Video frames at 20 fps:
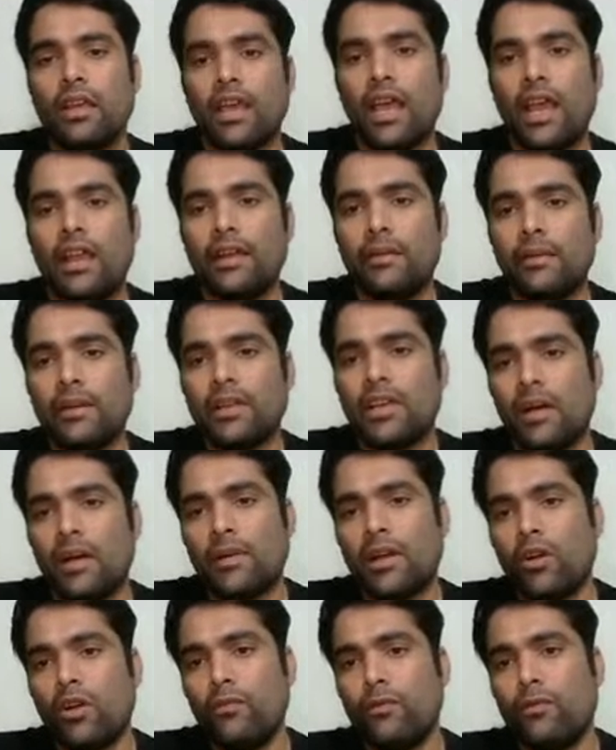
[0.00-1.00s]
and it will come
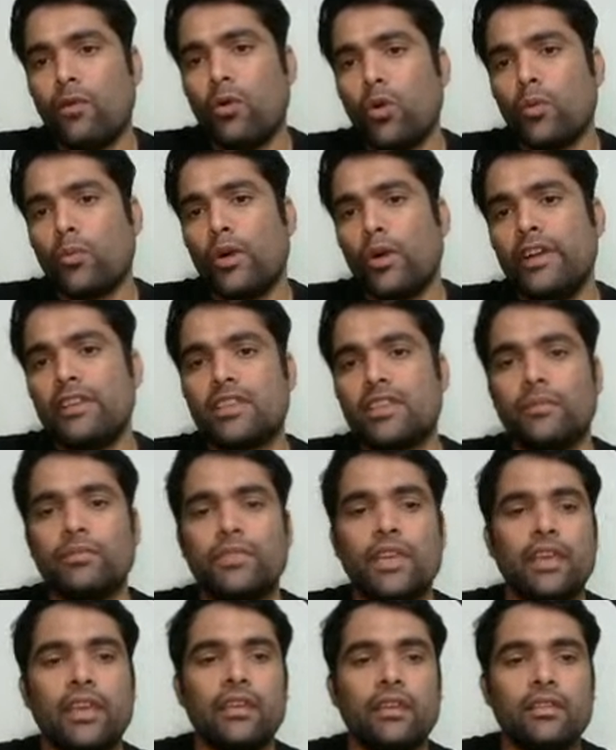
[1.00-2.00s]
around 4 point
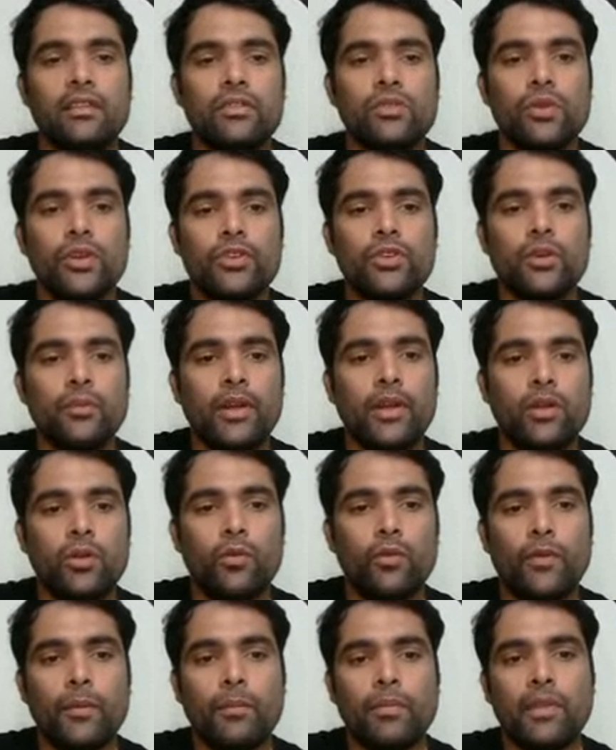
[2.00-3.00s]
something. So it should be
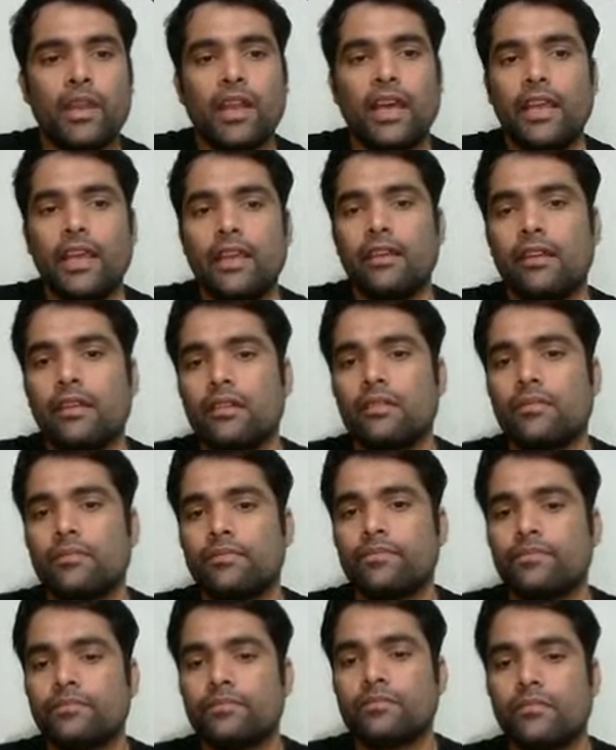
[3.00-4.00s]
259.
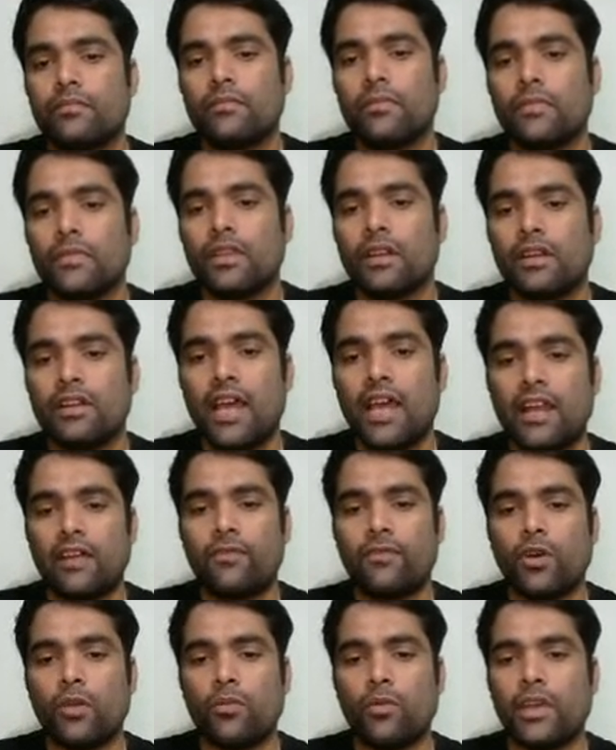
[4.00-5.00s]
Direct
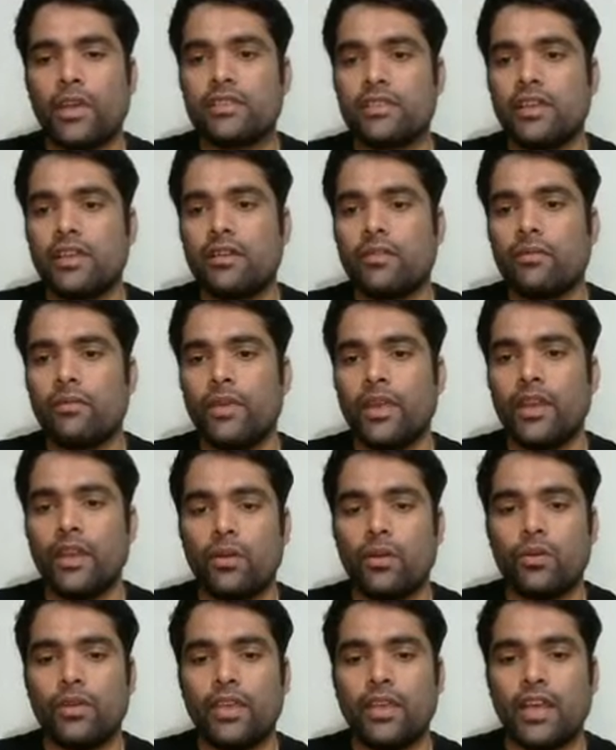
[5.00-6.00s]
formula is there. Very
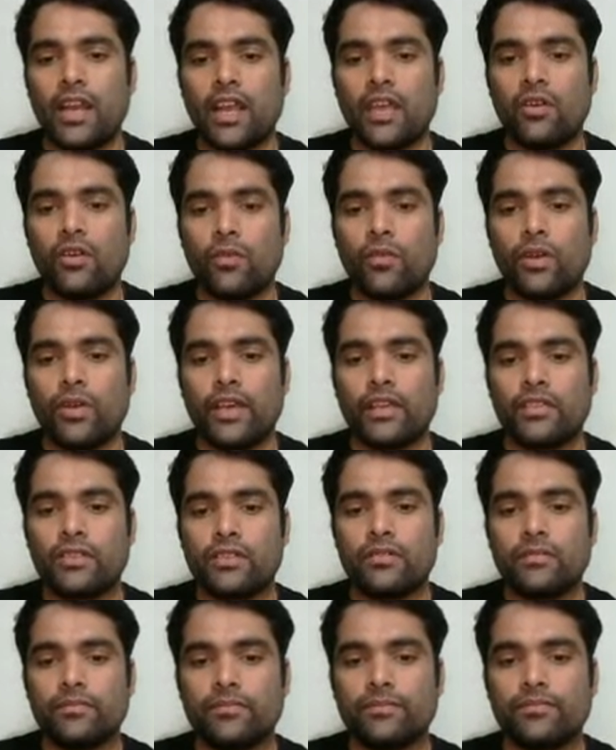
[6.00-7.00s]
good. Here I go for next.